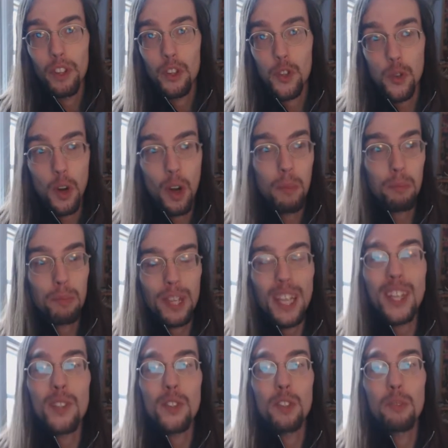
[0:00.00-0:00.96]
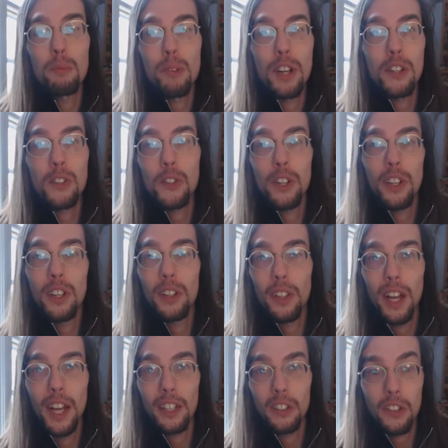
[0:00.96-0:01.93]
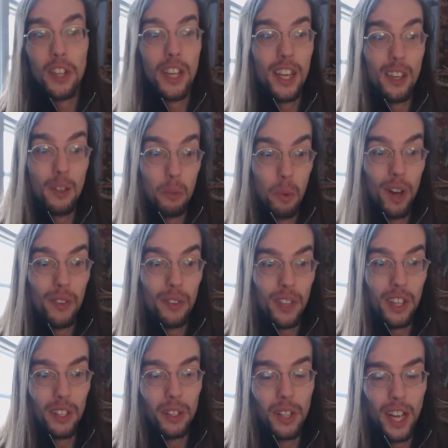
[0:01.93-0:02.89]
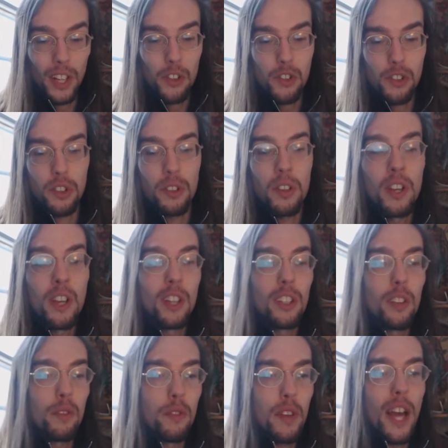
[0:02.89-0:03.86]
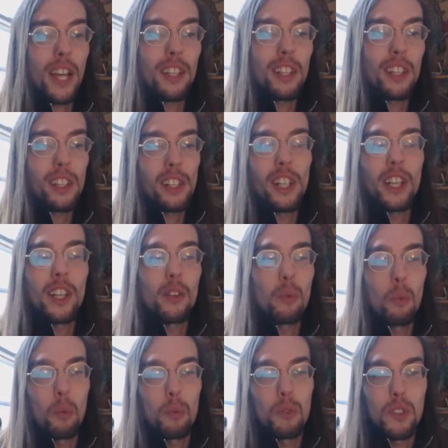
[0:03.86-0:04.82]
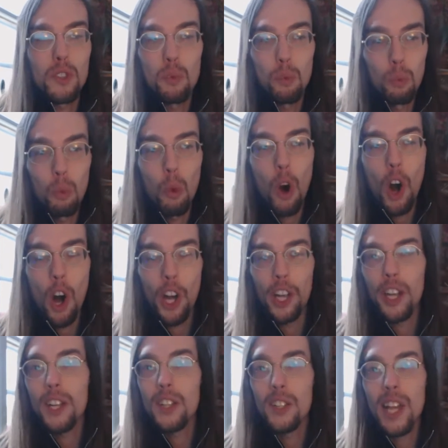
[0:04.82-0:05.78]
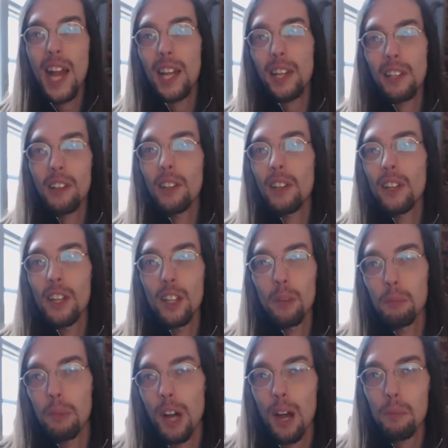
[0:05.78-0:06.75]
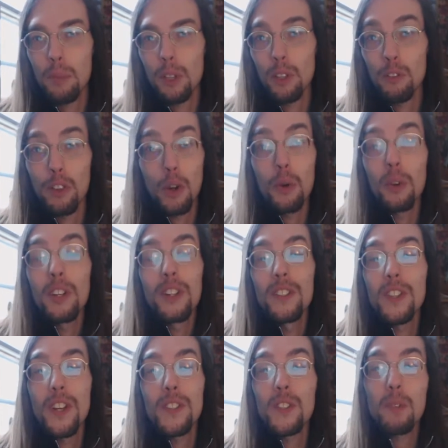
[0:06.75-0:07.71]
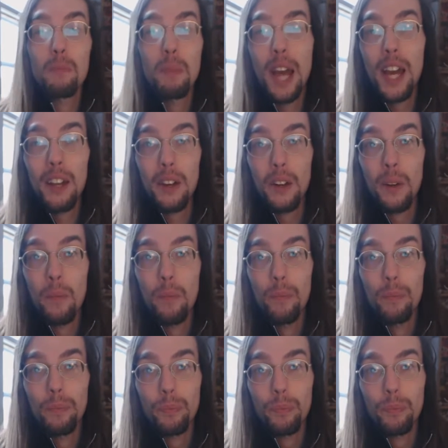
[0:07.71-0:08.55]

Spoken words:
Trump is the president-elect. He won the election. The fact that Clinton won, technically in the popular vote, doesn't matter.